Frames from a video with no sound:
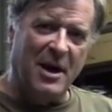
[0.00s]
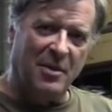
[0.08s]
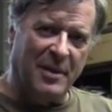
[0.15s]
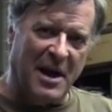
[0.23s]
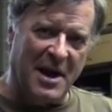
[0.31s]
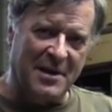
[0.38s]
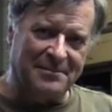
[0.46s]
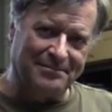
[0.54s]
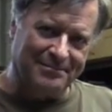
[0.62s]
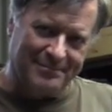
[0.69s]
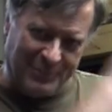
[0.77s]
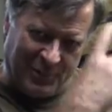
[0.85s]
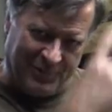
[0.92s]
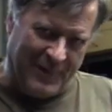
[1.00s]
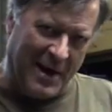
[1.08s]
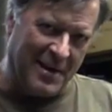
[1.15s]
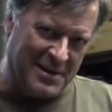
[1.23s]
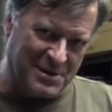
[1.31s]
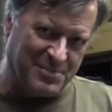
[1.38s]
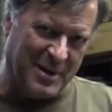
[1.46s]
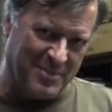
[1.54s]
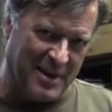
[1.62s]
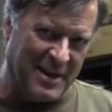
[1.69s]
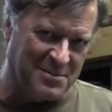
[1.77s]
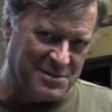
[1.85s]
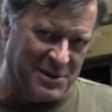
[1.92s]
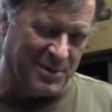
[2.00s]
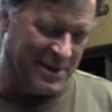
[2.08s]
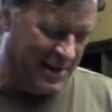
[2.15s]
helmet on. We'll fire this puppy up, see what